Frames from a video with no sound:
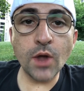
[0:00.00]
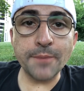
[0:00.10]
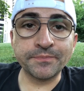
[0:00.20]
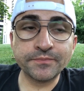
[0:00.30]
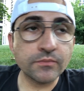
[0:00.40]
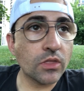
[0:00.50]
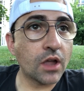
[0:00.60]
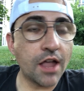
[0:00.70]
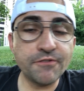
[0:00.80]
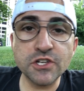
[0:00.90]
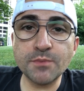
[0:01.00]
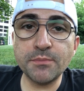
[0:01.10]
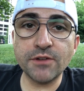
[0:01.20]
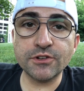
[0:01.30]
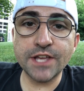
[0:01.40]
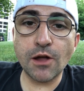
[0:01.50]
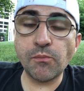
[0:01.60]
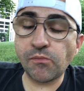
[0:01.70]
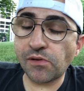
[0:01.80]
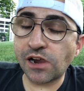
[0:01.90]
Okay, I finished my beaver tail.
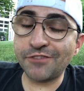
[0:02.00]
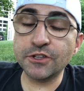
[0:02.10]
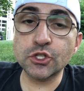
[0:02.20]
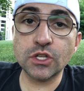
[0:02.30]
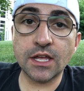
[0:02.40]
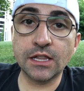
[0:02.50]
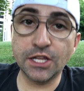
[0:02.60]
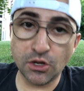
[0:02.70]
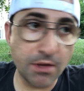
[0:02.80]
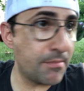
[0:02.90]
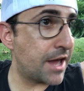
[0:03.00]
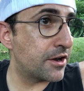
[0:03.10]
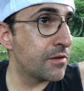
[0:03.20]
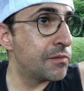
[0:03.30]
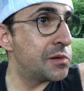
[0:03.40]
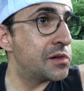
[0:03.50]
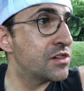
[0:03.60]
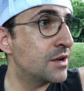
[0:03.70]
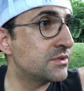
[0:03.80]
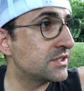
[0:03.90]
I feel a little bit better.
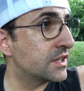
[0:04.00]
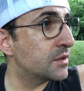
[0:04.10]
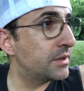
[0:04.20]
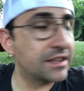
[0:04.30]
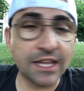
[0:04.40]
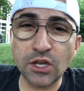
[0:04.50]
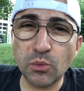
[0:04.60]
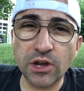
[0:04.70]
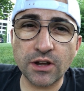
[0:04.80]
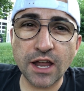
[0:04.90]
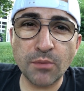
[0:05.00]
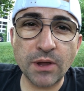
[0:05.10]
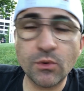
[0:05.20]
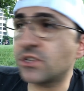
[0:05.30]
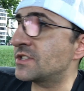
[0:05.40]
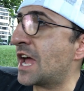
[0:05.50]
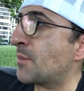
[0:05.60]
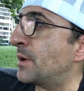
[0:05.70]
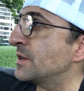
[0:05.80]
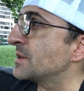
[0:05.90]
I'm still a bit like weirded out by what just
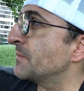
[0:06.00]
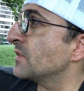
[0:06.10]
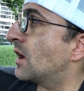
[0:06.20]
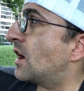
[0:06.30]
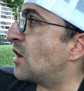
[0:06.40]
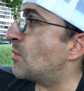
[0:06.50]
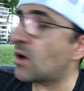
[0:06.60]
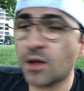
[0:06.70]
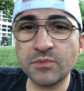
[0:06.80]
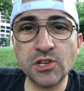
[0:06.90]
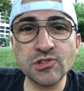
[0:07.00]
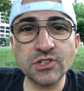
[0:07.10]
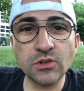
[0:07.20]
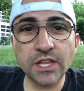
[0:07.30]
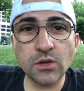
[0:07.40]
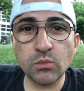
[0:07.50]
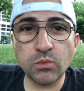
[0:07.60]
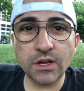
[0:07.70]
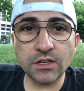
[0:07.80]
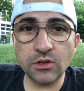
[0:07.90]
happened. Um, I'm curious to know like
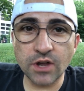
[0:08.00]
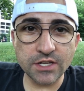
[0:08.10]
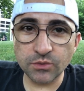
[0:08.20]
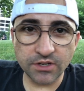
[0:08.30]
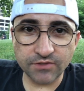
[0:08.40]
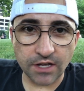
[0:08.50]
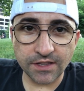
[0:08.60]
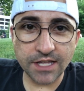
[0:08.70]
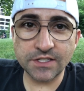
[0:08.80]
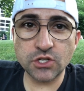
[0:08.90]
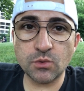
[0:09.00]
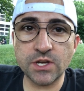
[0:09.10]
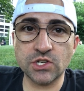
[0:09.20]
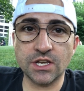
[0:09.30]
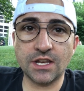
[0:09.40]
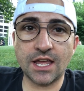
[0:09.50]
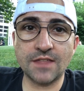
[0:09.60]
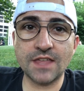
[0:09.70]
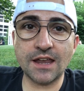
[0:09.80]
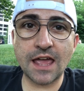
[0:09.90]
what you guys would have done in that situation
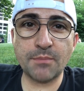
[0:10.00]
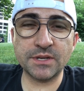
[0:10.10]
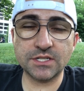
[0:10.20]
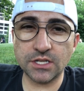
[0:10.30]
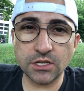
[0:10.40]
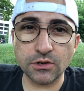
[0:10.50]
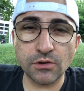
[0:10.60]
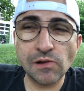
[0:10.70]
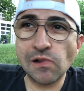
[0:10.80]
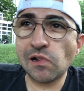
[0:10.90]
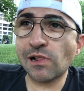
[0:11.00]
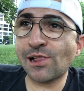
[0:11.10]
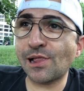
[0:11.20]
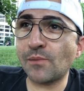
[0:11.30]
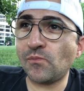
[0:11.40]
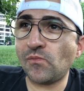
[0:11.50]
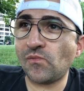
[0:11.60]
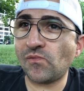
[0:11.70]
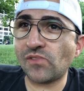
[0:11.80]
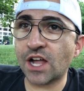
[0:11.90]
had that happened to you. Um,
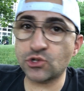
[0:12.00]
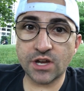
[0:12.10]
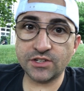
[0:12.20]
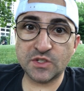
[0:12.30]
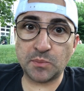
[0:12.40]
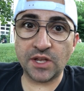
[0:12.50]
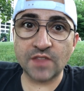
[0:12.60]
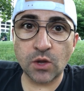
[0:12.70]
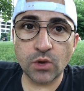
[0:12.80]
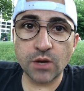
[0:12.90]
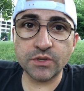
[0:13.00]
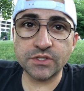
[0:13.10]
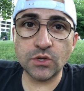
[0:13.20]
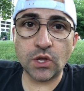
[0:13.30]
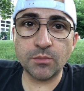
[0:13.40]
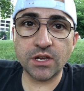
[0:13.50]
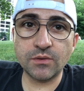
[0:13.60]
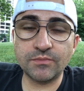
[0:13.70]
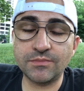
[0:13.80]
I tried to explain like what I was doing, but he,